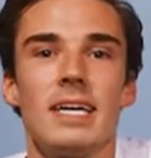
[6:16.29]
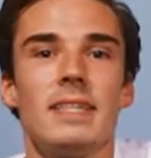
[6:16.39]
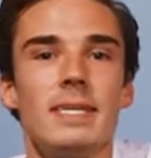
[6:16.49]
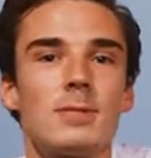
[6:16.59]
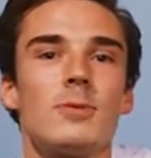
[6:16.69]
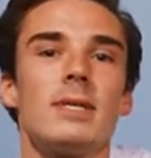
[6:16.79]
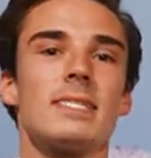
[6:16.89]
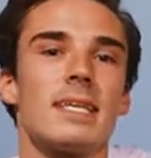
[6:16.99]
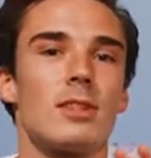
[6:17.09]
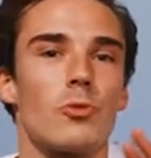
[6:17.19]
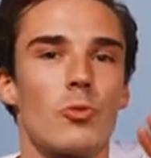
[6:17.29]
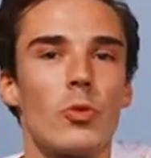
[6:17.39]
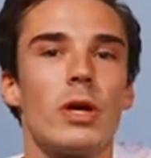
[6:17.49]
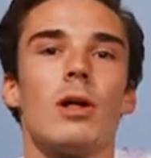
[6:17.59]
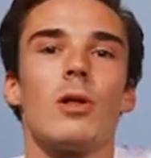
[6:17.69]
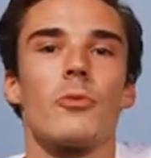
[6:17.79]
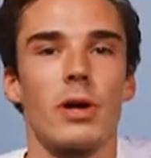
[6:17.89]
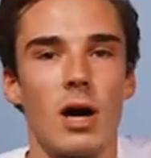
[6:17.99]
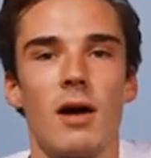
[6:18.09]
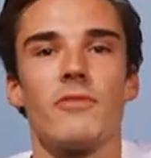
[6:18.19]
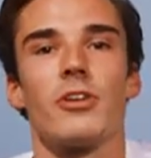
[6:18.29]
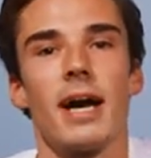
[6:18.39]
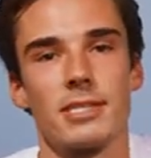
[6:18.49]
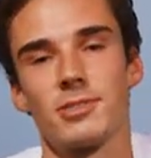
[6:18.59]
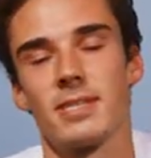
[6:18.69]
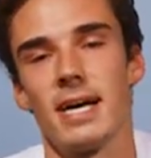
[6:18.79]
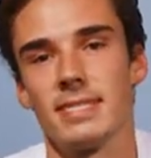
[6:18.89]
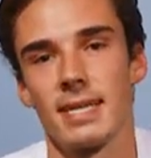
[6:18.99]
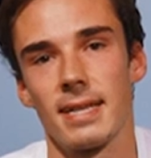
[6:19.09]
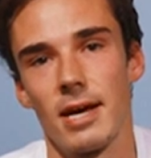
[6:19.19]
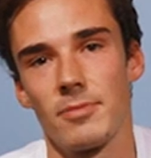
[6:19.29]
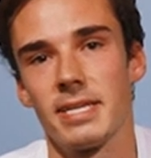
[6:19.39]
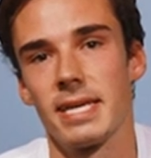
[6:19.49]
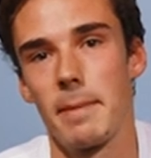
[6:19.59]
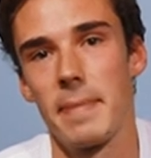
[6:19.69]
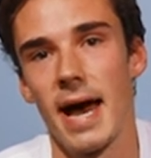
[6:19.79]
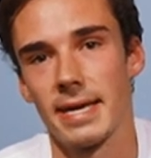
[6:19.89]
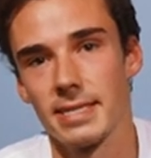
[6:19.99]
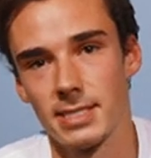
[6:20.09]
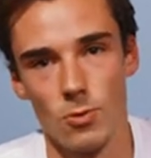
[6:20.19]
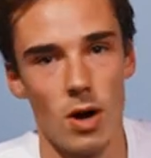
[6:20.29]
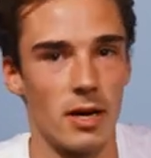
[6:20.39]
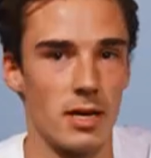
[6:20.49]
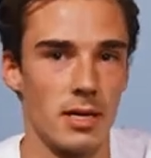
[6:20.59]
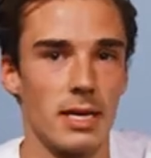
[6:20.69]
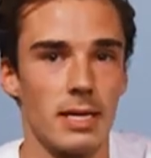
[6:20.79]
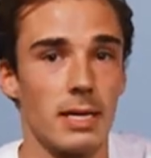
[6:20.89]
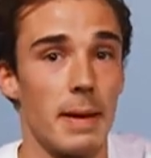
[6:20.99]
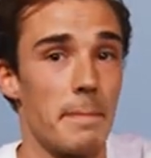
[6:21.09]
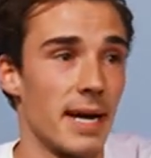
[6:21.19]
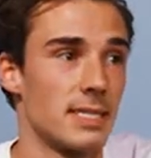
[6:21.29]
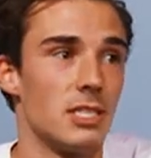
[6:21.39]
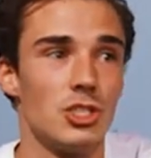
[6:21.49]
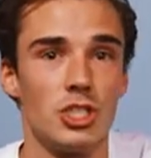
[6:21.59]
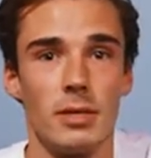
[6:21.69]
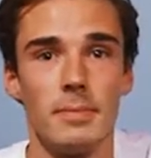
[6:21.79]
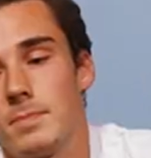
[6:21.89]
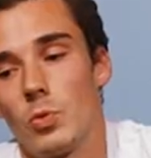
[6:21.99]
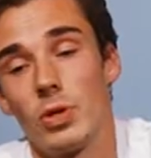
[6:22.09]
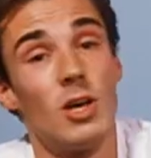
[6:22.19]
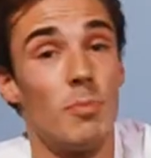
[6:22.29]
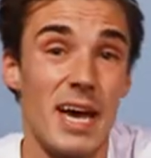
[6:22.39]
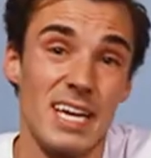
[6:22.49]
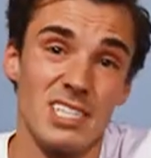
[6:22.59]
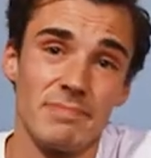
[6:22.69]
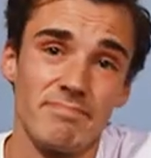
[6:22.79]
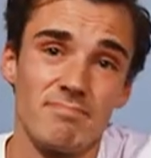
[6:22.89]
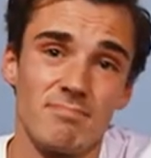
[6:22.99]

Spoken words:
this was the real recovery exercise that allowed me to get back into squatting and get back to the gym with no pain.